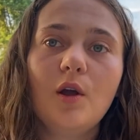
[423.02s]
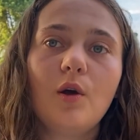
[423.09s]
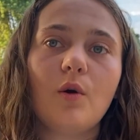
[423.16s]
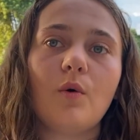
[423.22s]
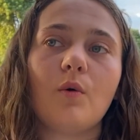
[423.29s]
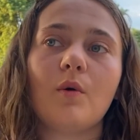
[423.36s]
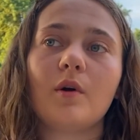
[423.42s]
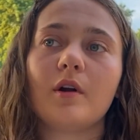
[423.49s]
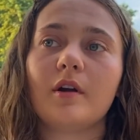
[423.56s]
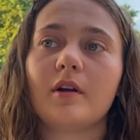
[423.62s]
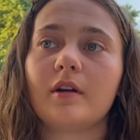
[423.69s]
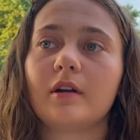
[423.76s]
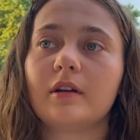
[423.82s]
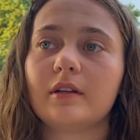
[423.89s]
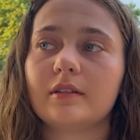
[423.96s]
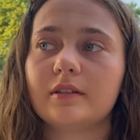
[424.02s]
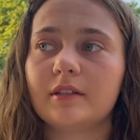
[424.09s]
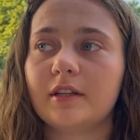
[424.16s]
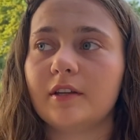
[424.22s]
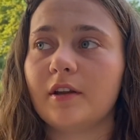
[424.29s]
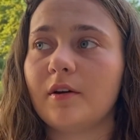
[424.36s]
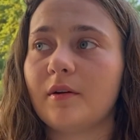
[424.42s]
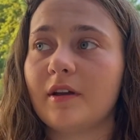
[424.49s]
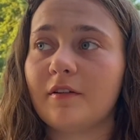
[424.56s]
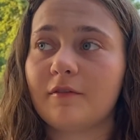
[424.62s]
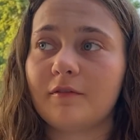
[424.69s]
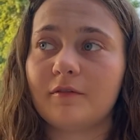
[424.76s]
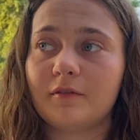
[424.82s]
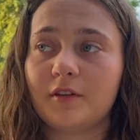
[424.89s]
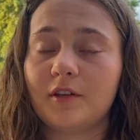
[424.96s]
or if
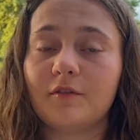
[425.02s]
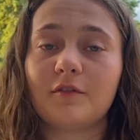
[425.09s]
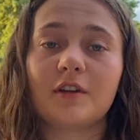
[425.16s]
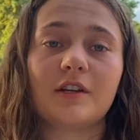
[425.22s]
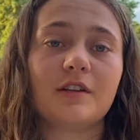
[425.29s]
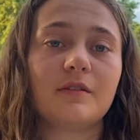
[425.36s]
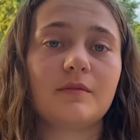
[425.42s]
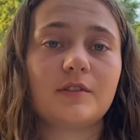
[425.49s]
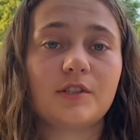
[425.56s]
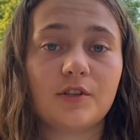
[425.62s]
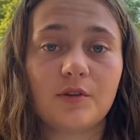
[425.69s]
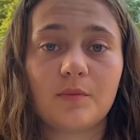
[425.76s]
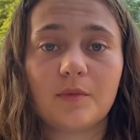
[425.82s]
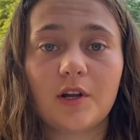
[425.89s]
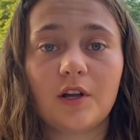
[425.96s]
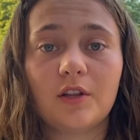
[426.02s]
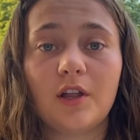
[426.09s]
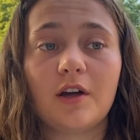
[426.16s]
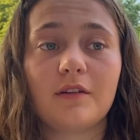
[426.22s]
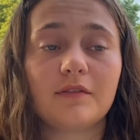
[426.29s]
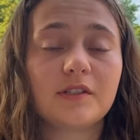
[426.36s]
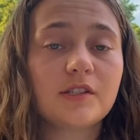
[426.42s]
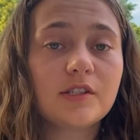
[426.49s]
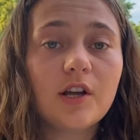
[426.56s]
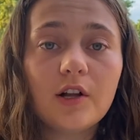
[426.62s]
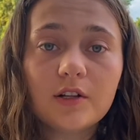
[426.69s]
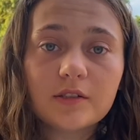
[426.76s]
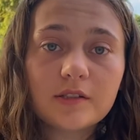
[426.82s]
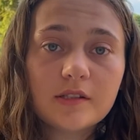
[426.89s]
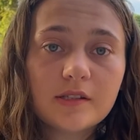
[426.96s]
you've consumed a lot of
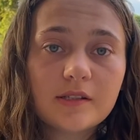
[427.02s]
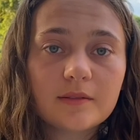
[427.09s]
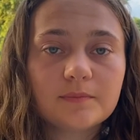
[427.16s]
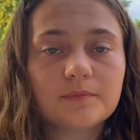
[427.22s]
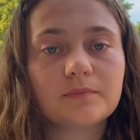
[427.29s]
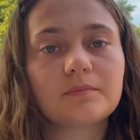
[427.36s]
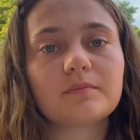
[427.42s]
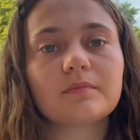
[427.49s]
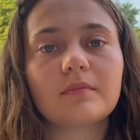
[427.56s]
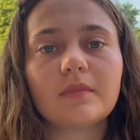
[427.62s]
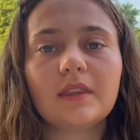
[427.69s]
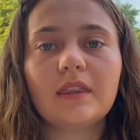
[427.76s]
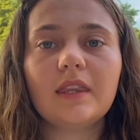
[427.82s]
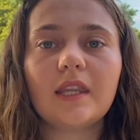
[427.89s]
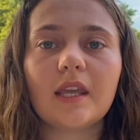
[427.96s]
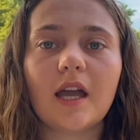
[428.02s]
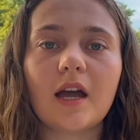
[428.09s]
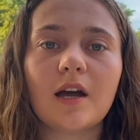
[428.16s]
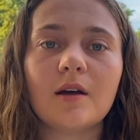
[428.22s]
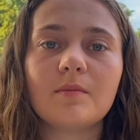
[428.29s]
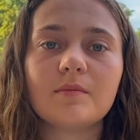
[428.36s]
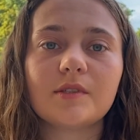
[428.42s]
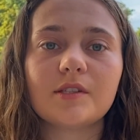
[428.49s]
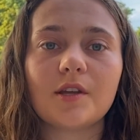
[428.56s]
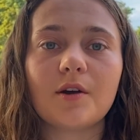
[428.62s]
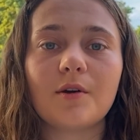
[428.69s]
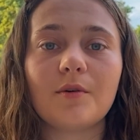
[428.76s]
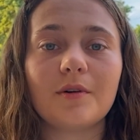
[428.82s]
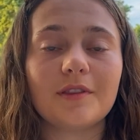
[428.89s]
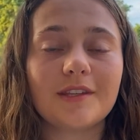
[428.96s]
salts.
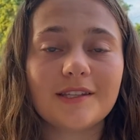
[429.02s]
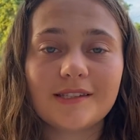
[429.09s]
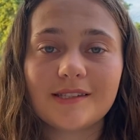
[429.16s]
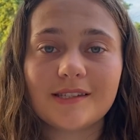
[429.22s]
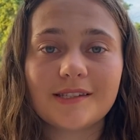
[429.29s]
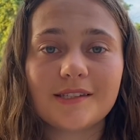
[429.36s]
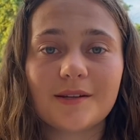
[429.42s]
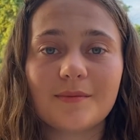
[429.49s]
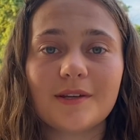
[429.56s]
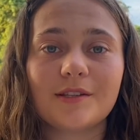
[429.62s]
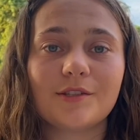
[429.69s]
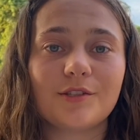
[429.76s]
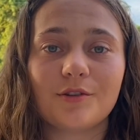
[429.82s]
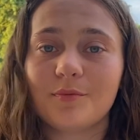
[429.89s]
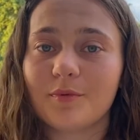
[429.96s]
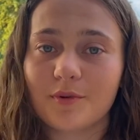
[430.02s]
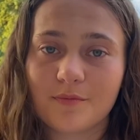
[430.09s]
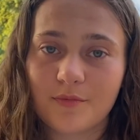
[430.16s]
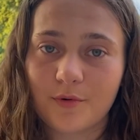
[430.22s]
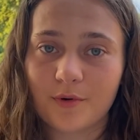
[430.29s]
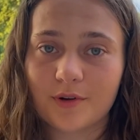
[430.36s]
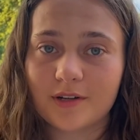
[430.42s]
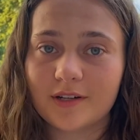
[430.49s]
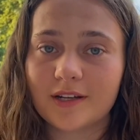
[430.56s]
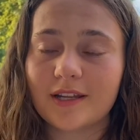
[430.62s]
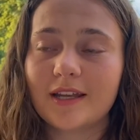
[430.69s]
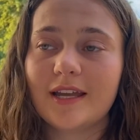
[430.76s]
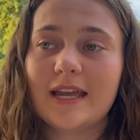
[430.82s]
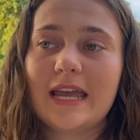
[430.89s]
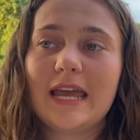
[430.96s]
So this system is super important,
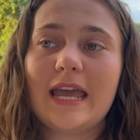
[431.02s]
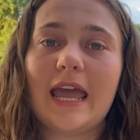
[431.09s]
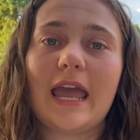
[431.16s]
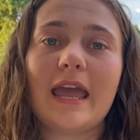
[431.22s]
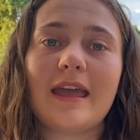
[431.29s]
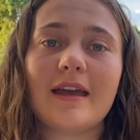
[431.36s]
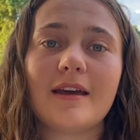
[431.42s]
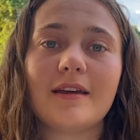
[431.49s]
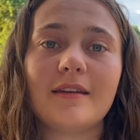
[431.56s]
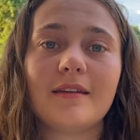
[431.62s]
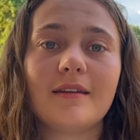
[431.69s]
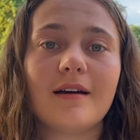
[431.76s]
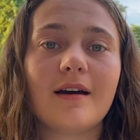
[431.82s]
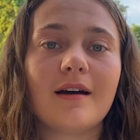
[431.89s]
and